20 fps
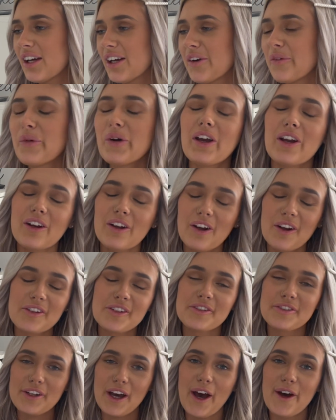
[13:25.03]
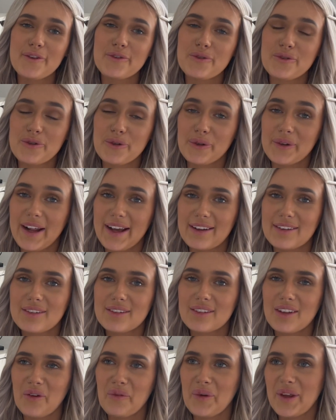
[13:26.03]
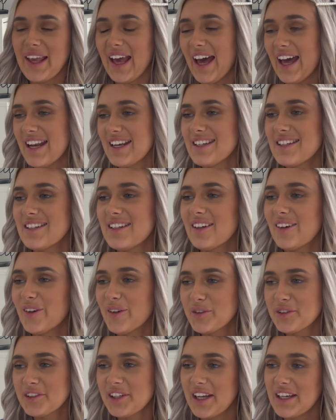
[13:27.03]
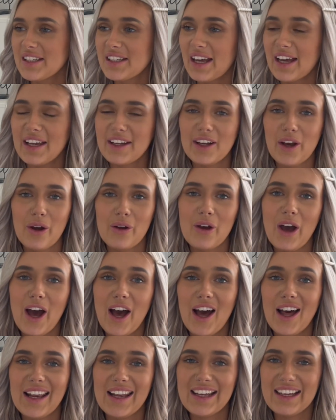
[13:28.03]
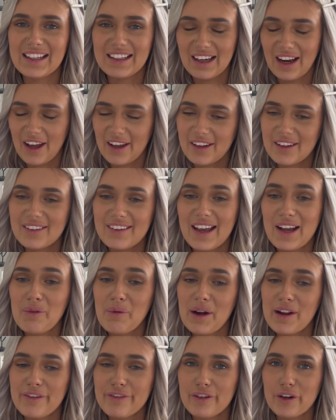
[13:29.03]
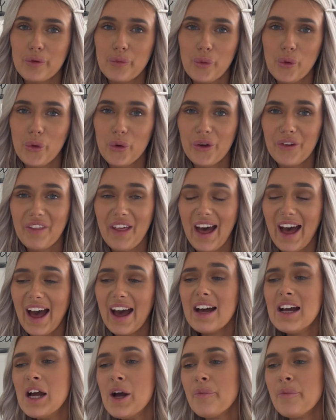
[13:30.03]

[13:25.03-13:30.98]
we're going to go to Durdledore next weekend on Sunday, go early and, like, take Welly for a walk there.